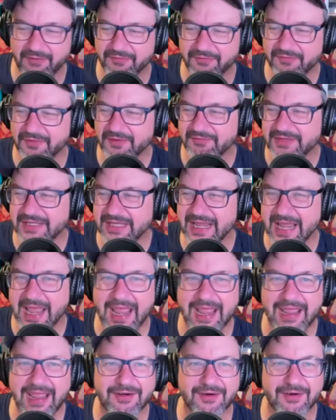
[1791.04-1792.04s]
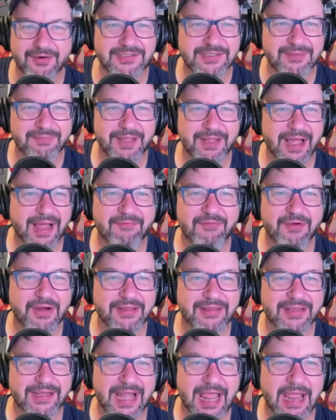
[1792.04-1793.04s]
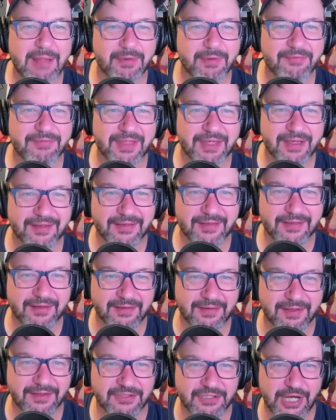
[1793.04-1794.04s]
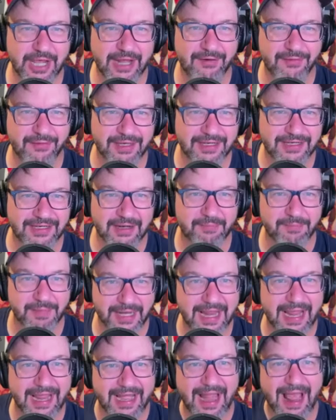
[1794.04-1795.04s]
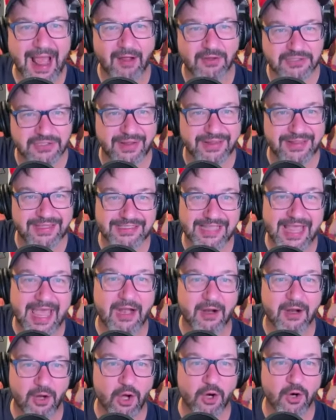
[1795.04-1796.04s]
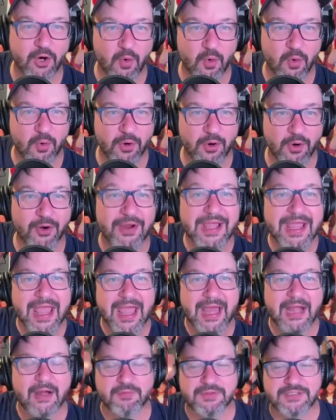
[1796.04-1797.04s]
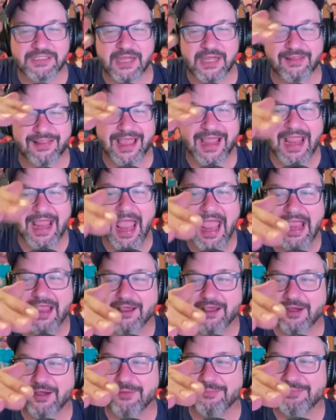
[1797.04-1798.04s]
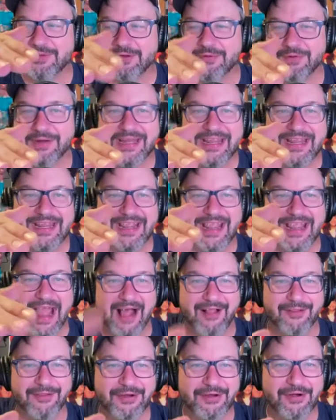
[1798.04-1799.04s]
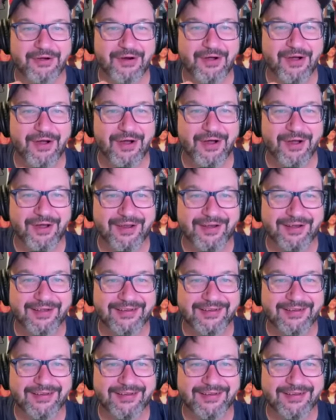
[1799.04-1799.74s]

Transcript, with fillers: 58 or something. I forget the name of the the, the channel that did it, but it, it also had this analog horror, yeah. and it was done like a community calendar on